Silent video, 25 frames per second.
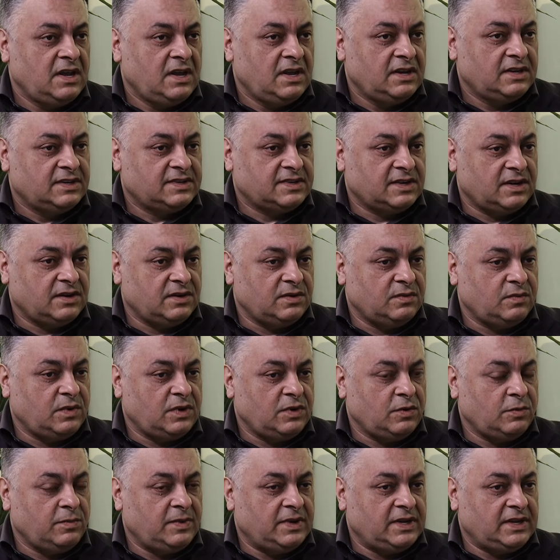So we
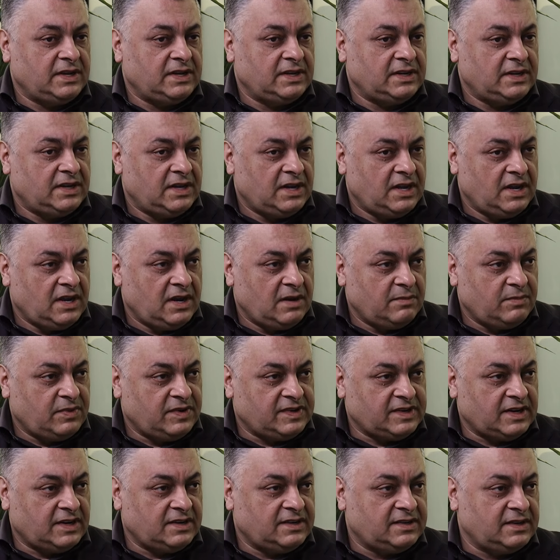will be
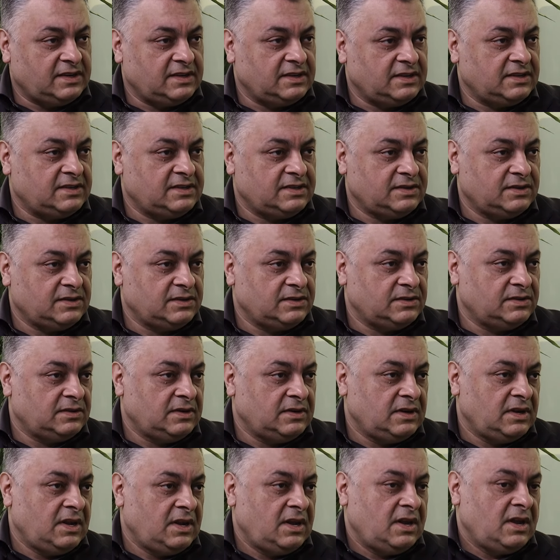presenting to
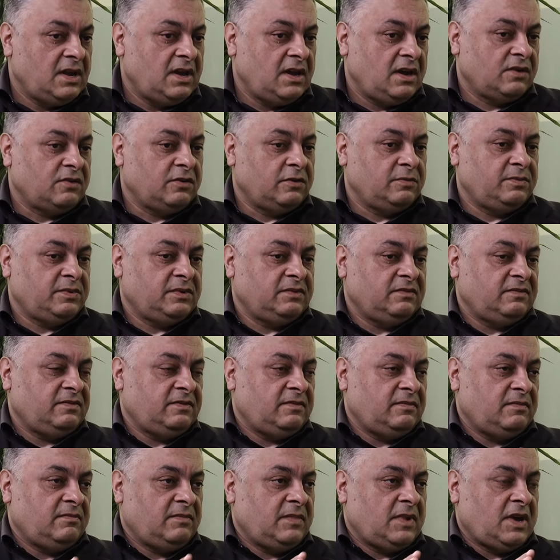a group of
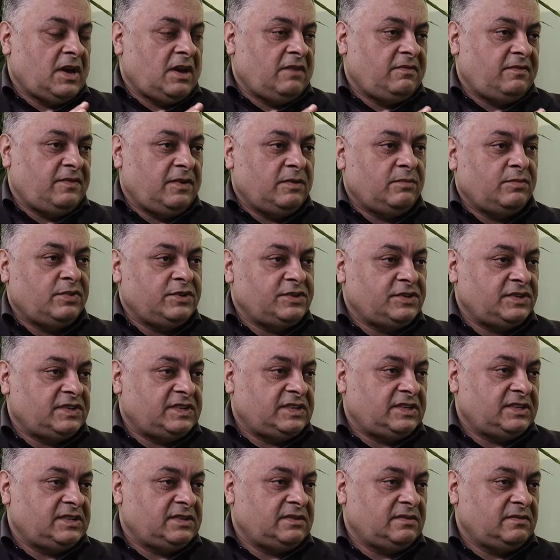uh, film
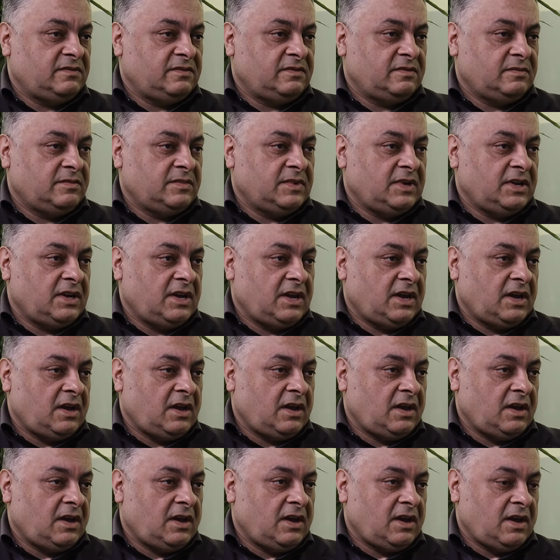producers from a,
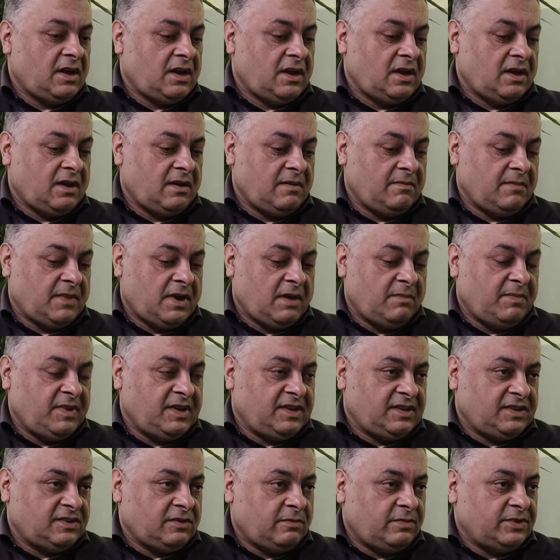a, a,
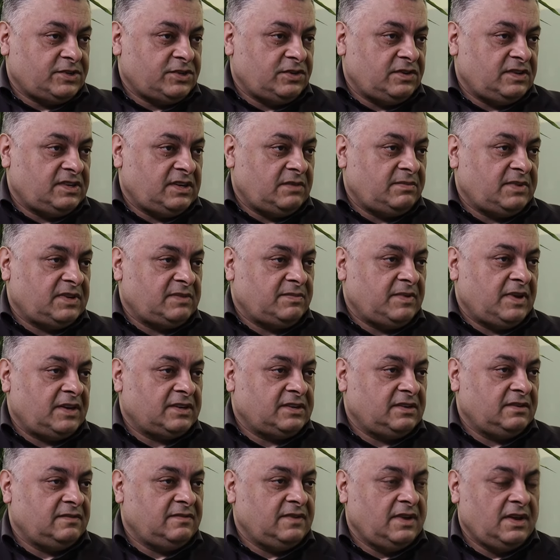business opportunity
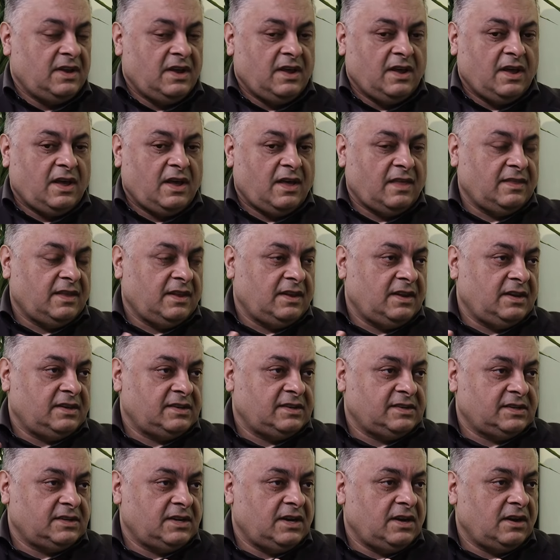perspective, and then there's
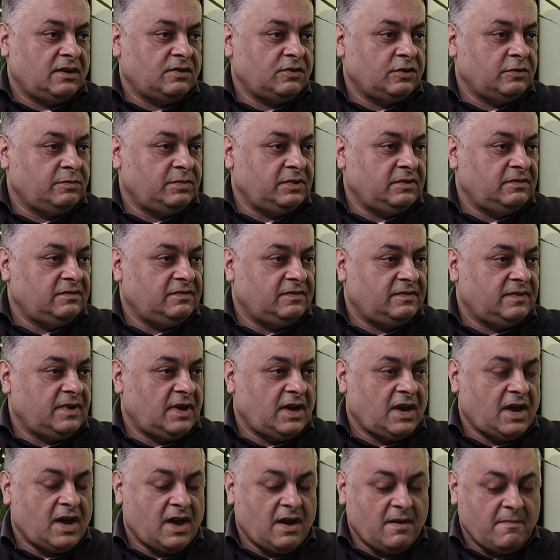a, a group of
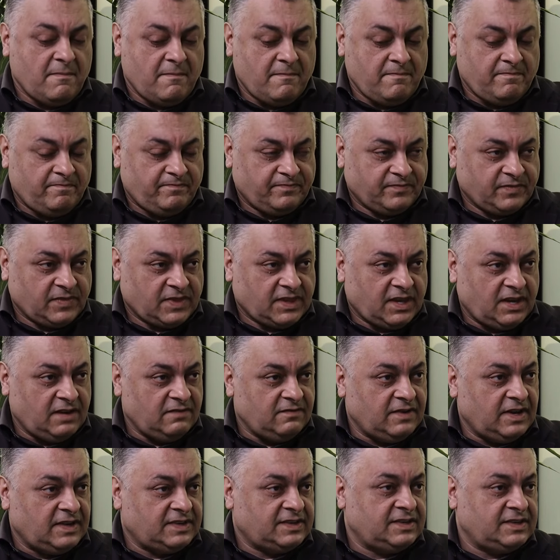um,
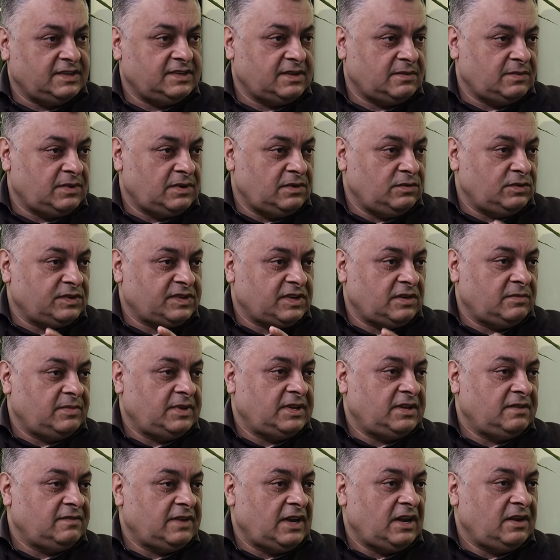investors that will also
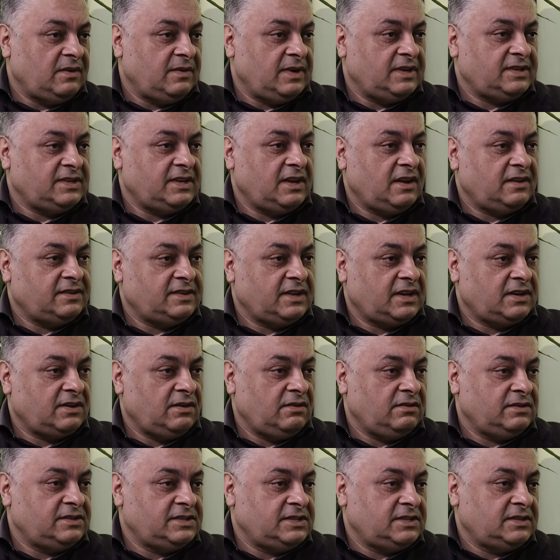be evaluating our
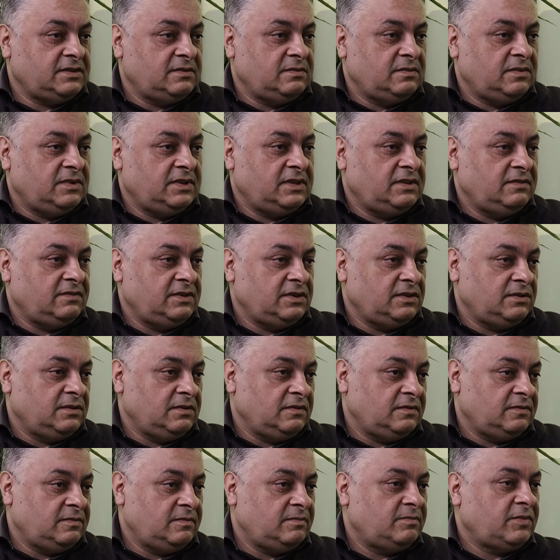technology with the view
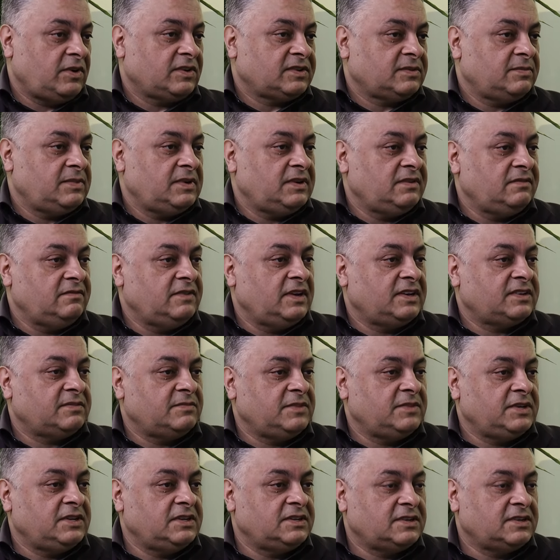of possible investment.